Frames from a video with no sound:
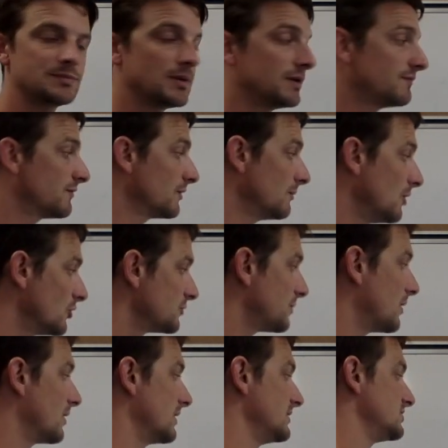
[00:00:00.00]
but for the most
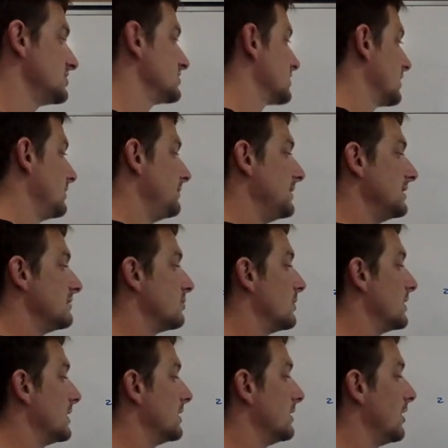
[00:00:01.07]
part, it's just going to be
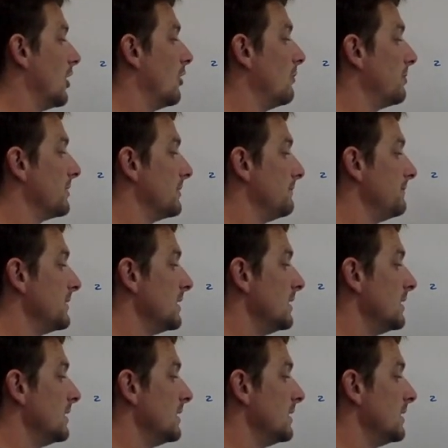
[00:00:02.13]
twin open.